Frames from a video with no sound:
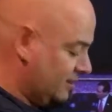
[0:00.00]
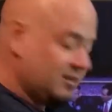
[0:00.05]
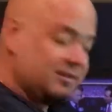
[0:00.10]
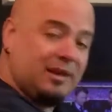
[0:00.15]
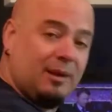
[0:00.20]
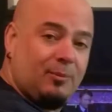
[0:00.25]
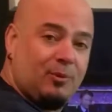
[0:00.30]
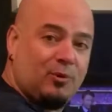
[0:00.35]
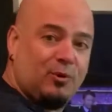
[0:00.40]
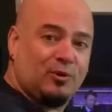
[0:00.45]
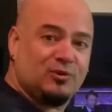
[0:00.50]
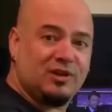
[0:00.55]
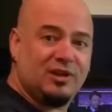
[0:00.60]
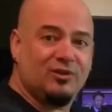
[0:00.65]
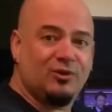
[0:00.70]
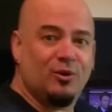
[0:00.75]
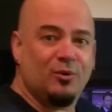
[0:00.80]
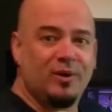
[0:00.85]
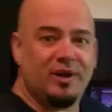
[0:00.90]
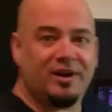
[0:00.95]
estamos
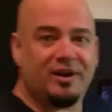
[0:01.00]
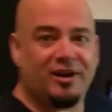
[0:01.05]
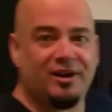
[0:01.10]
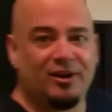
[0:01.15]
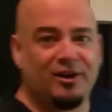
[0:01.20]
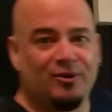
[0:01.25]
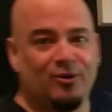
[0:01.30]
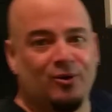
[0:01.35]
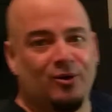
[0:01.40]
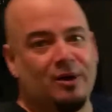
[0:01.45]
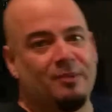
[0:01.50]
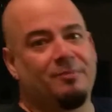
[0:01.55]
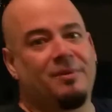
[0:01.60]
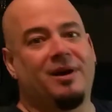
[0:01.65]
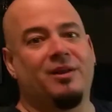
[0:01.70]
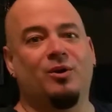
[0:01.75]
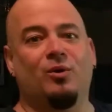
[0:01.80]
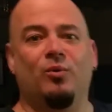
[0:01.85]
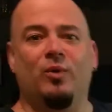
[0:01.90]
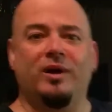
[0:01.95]
gozando bien rico. And
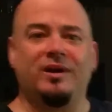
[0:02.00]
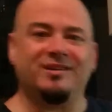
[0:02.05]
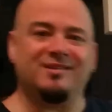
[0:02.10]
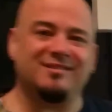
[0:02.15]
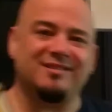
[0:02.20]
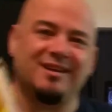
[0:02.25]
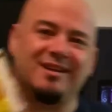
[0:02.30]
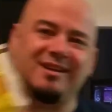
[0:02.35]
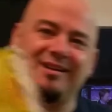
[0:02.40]
by the way,